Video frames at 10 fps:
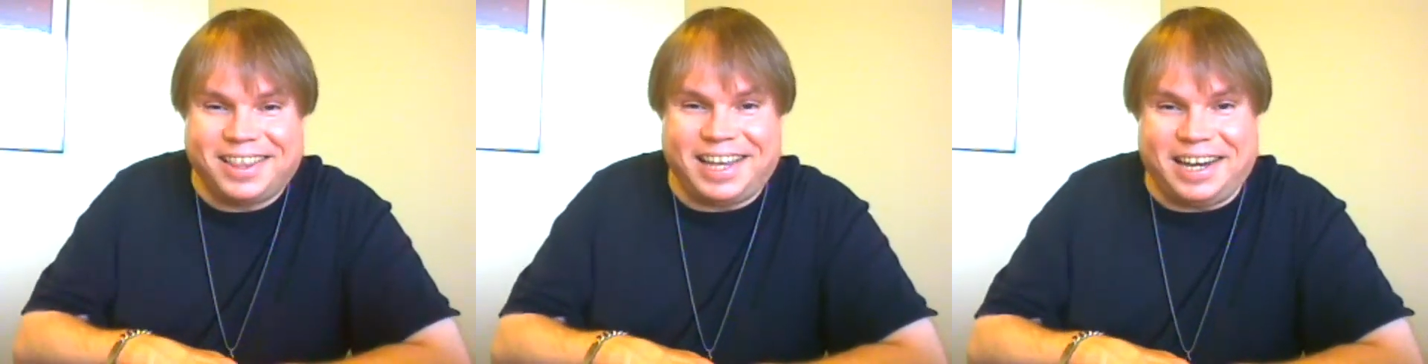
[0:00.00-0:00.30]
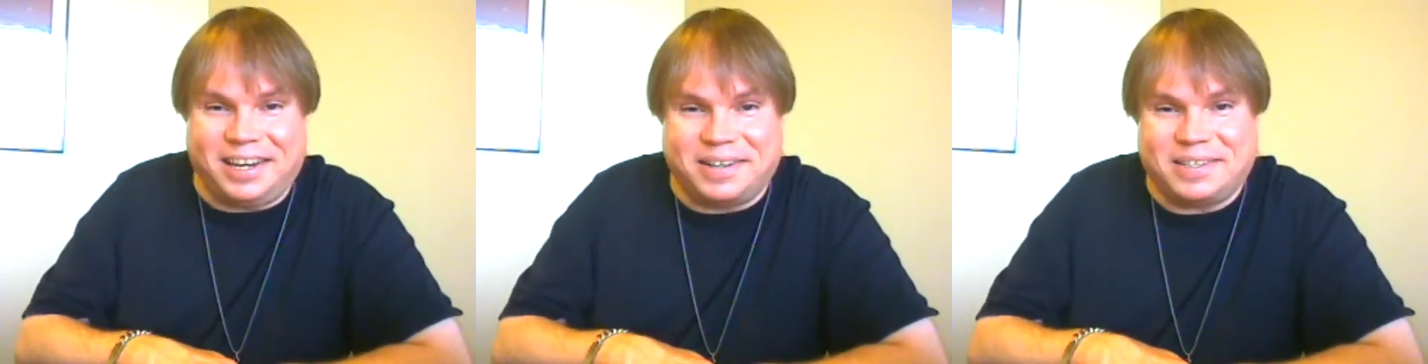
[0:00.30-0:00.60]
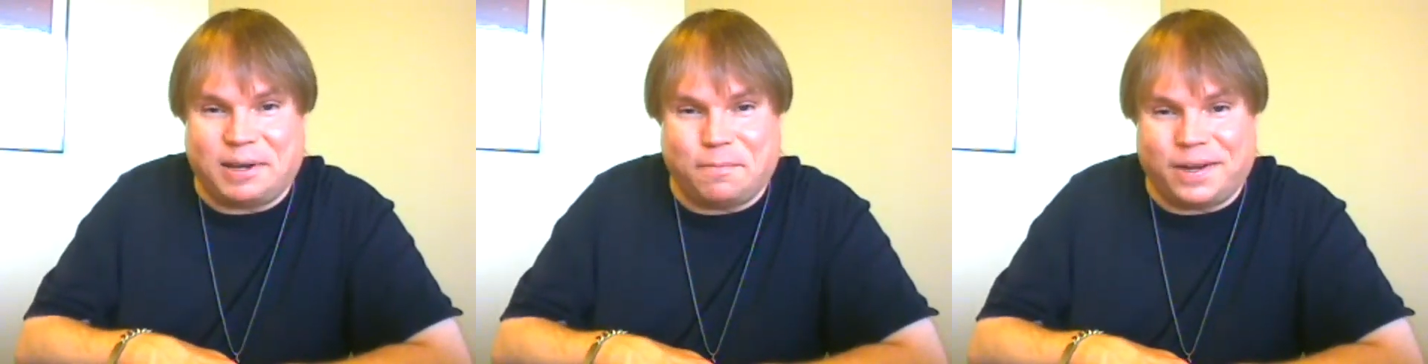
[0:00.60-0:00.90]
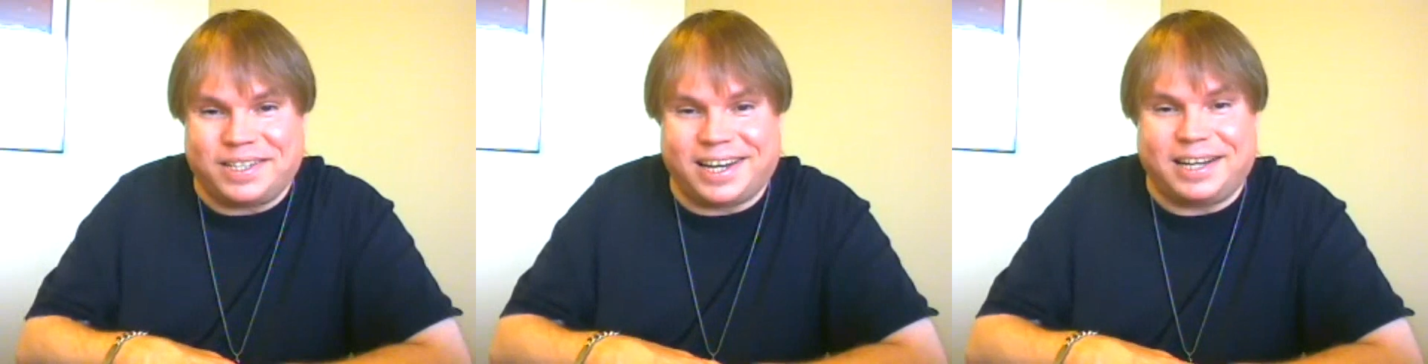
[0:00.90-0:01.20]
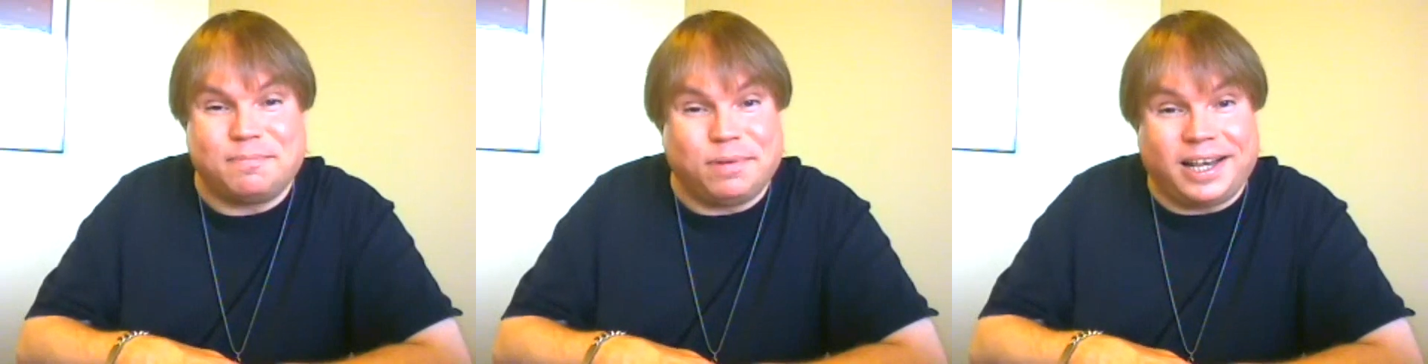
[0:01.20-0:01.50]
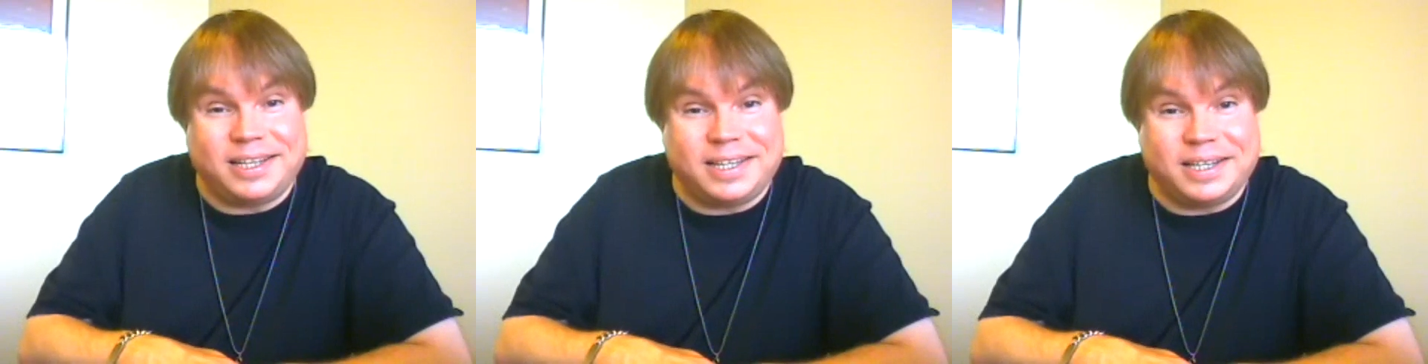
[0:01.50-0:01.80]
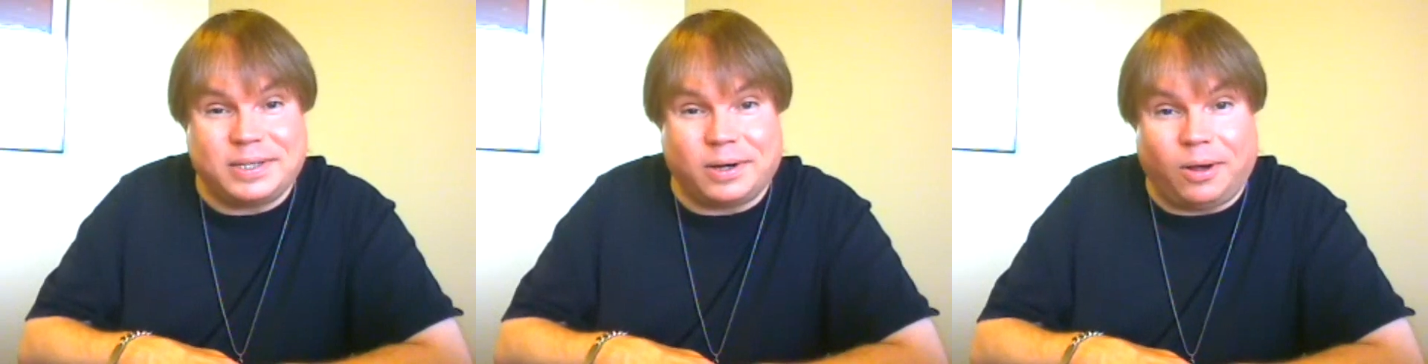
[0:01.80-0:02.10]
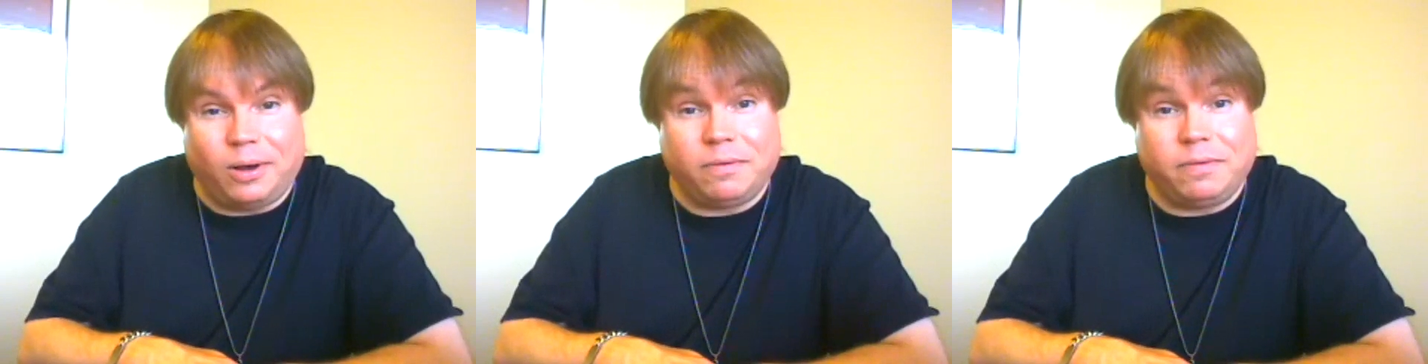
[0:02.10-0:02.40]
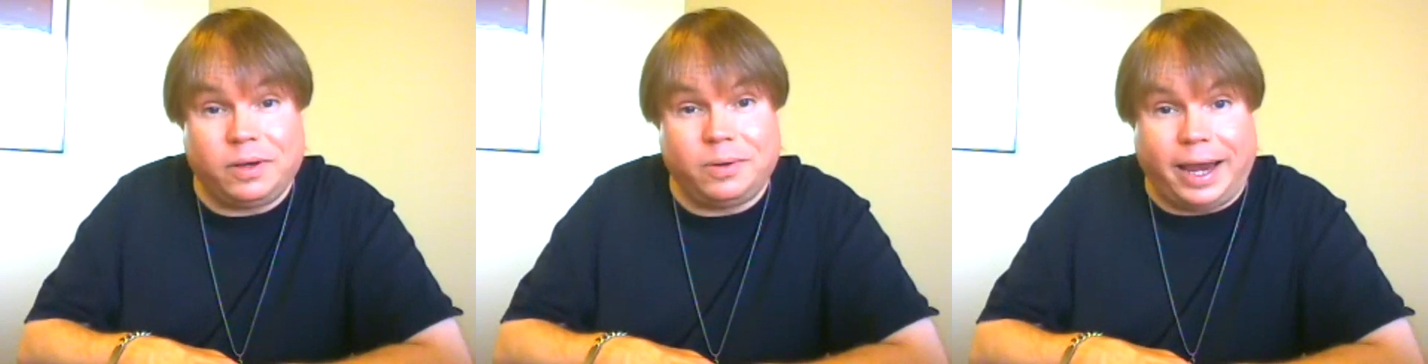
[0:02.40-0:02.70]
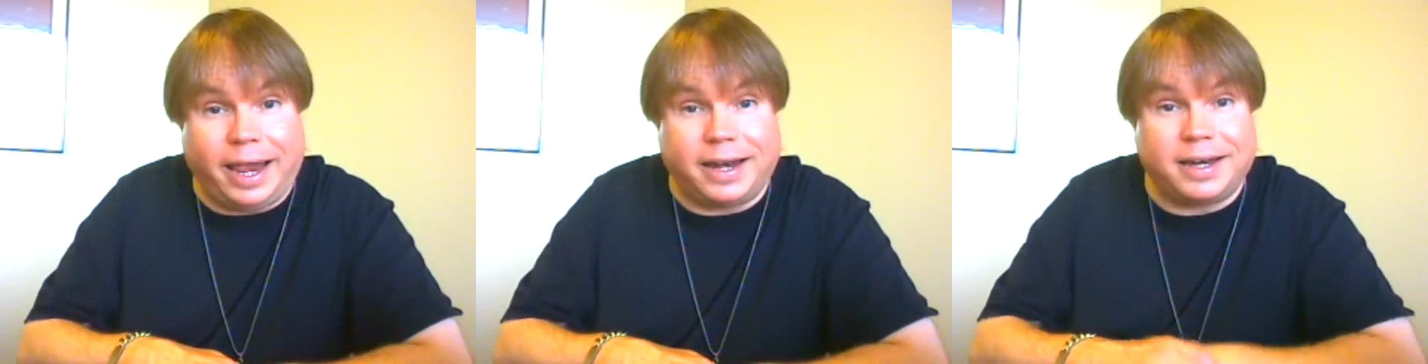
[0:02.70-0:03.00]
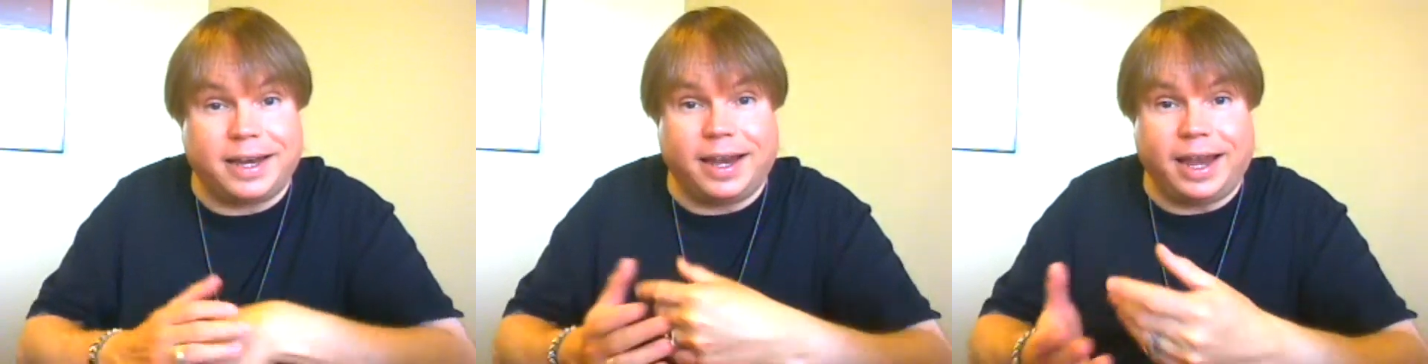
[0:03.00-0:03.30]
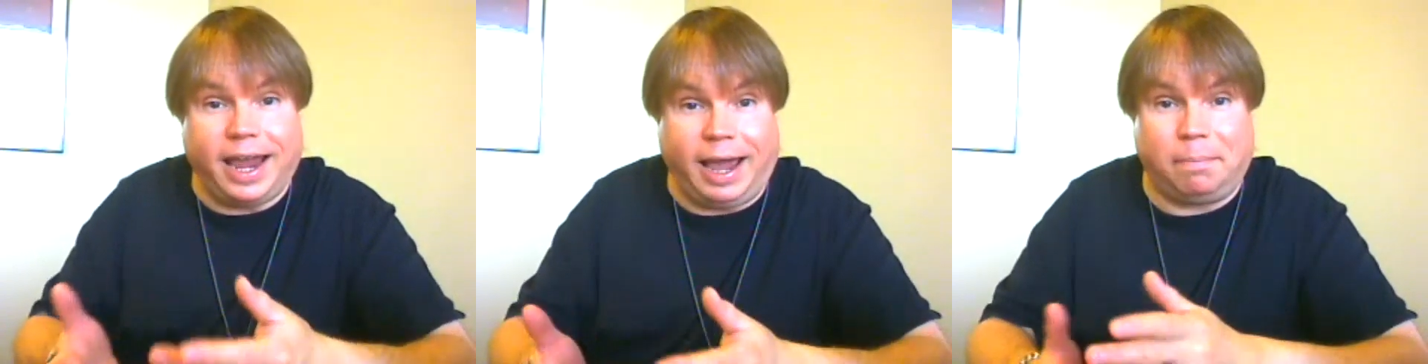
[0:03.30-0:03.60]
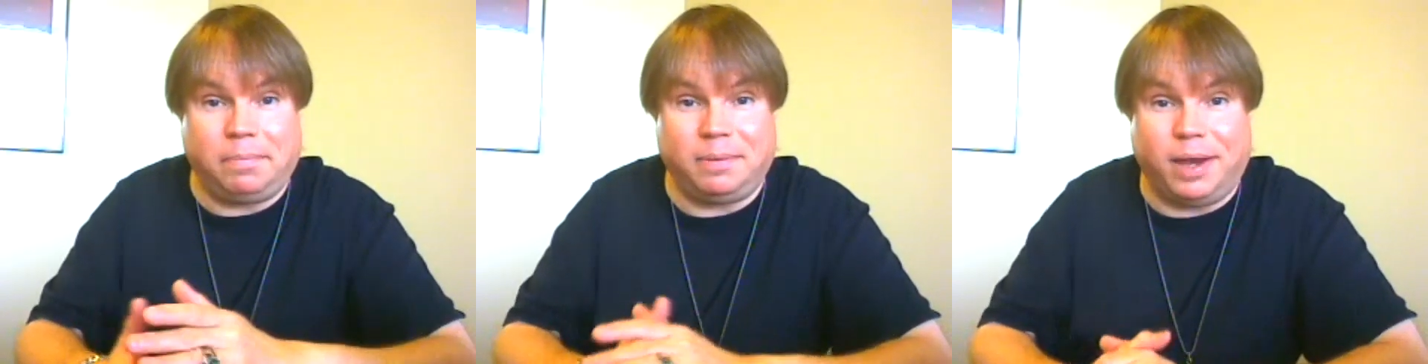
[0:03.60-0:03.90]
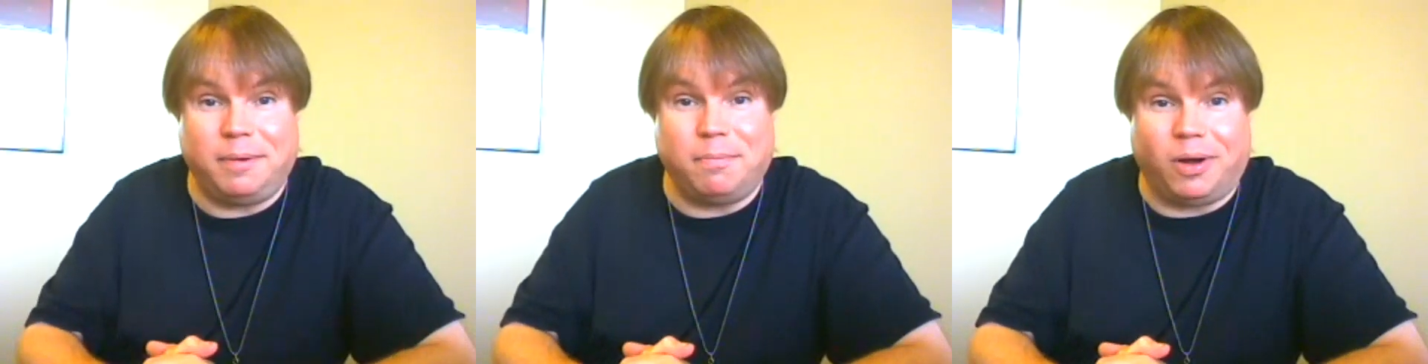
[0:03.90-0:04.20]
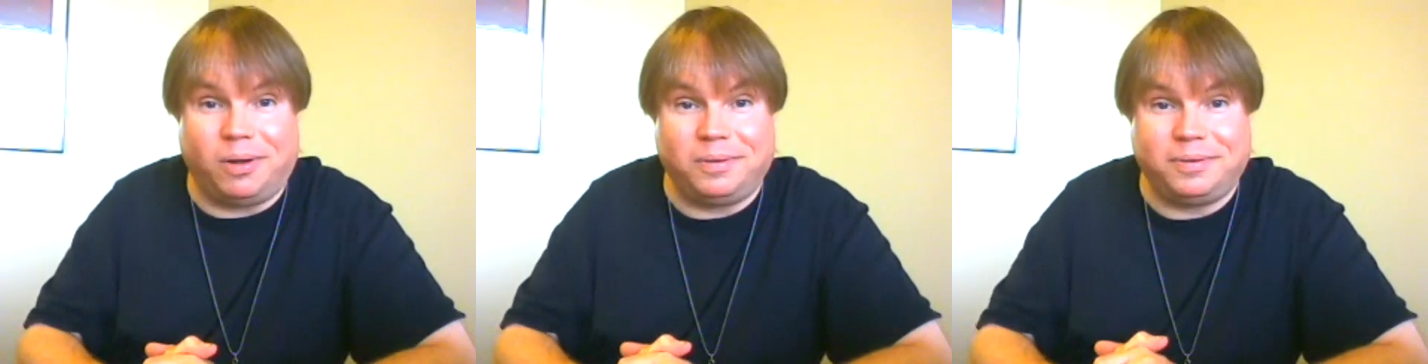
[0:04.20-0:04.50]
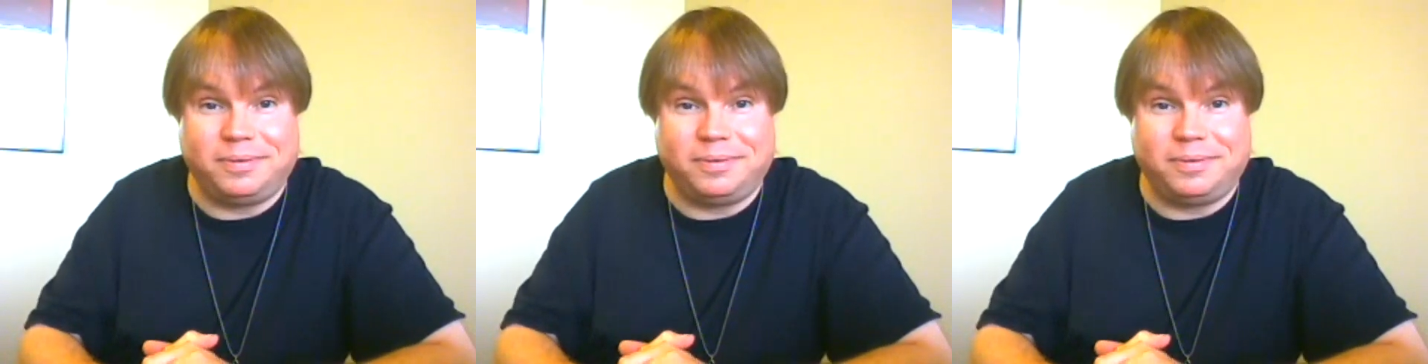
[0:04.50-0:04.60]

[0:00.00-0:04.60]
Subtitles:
Thank you so much, guys. Blessings to all of you, and happy Mabon.